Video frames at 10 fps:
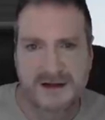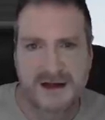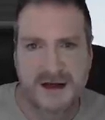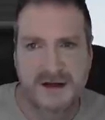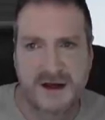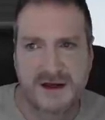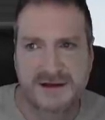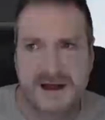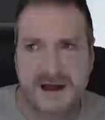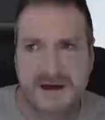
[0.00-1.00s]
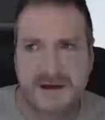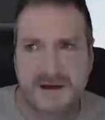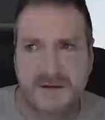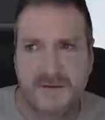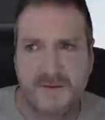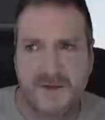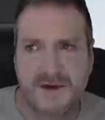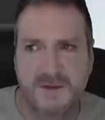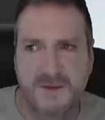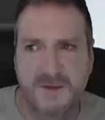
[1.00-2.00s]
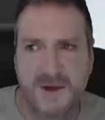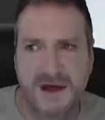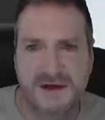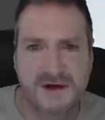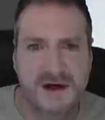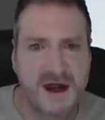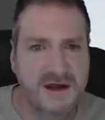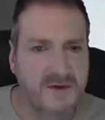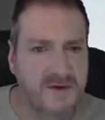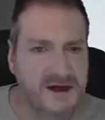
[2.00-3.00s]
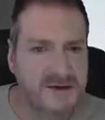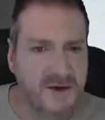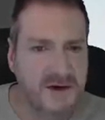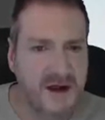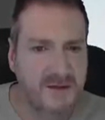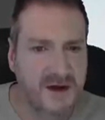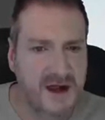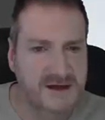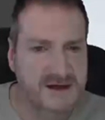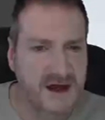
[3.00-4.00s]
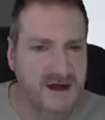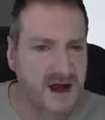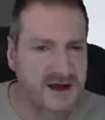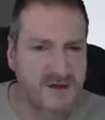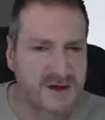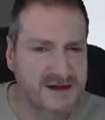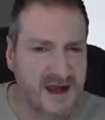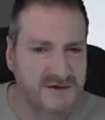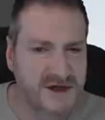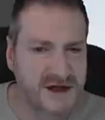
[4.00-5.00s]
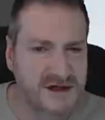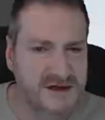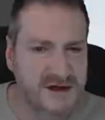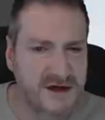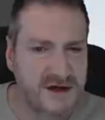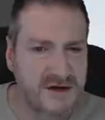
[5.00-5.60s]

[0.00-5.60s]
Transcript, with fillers: Let's uh, close down SpeedTree now that we've exported our plants. I, I don't want to save changes,